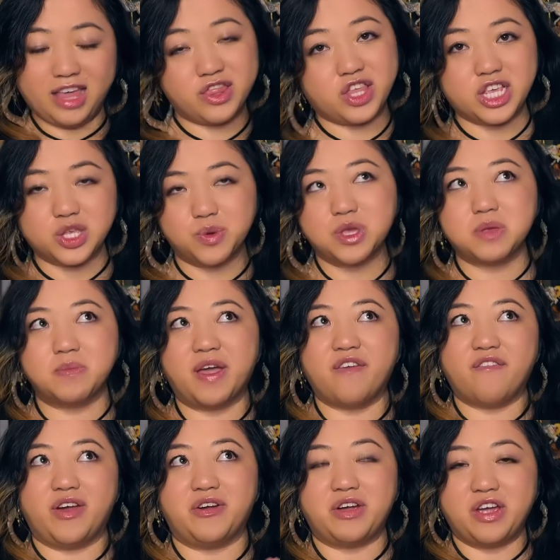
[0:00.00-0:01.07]
This was my
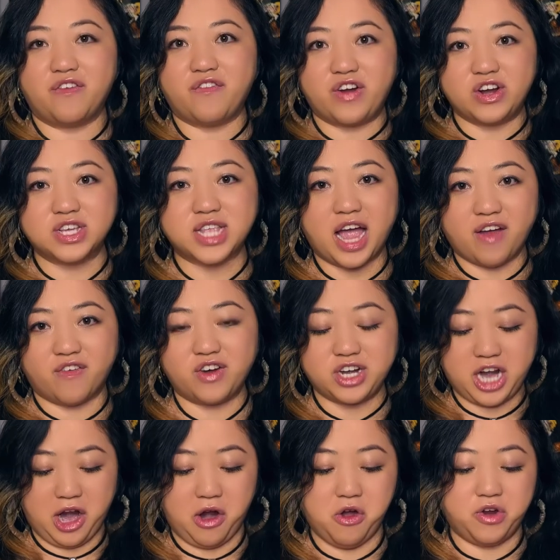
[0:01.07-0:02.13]
very first ever
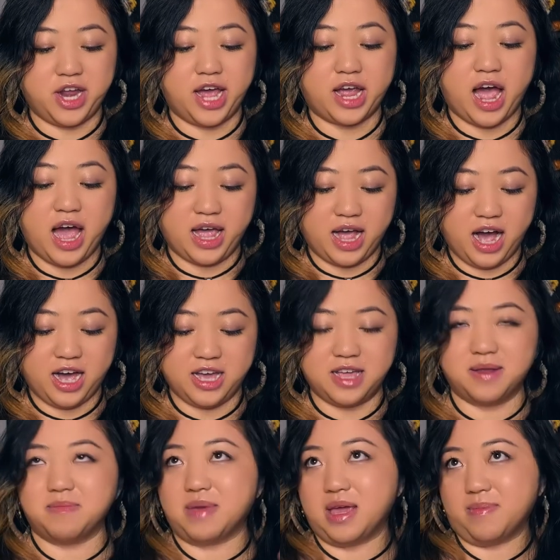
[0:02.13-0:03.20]
tarot deck I got
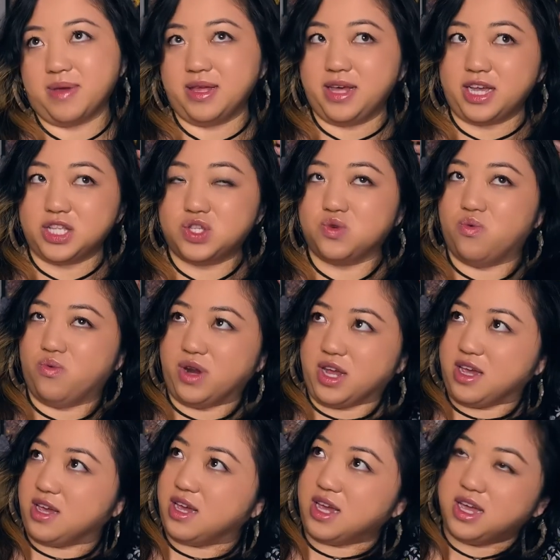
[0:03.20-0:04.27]
in maybe like
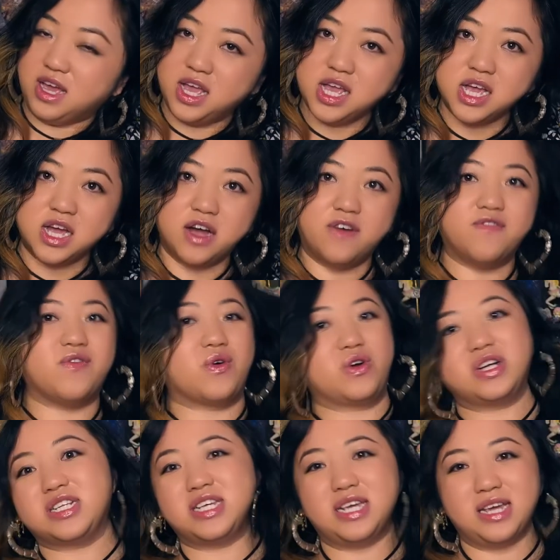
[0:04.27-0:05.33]

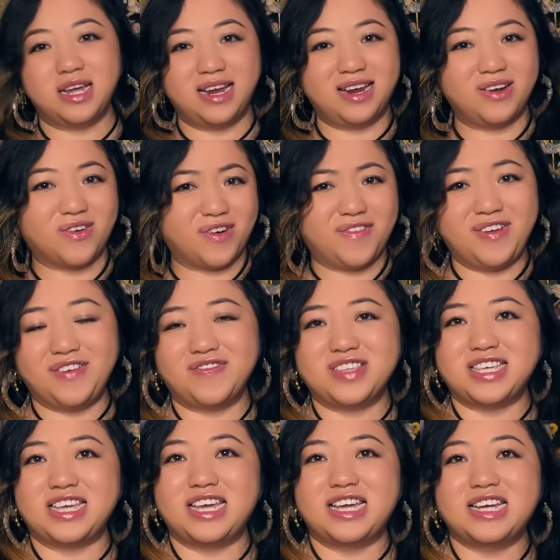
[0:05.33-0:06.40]
2014 or
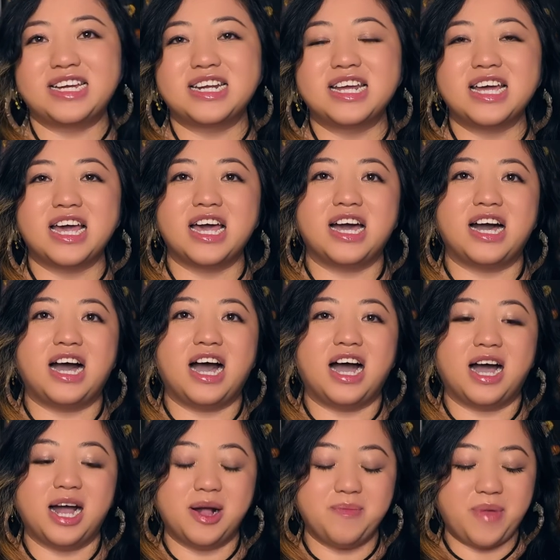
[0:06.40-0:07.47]
15.
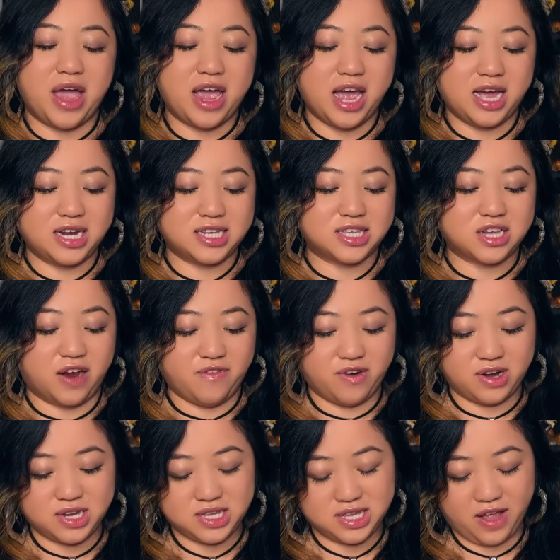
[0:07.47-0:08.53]
I had
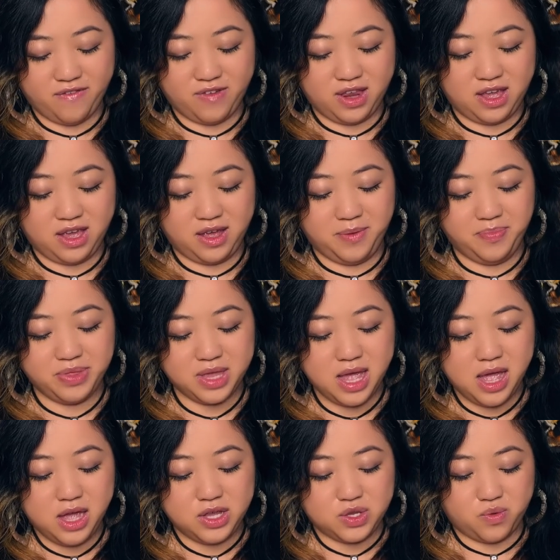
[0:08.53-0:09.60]
discovered Stephanie's
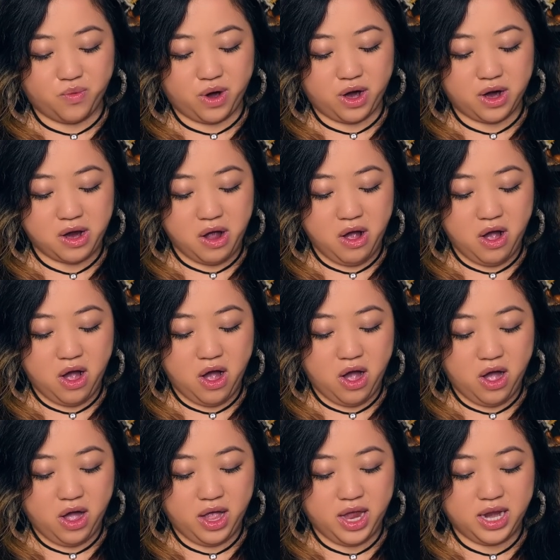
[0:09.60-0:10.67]
work
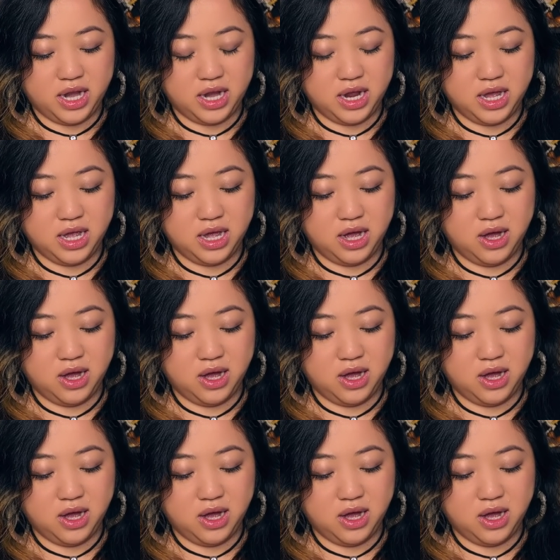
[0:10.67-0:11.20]
online.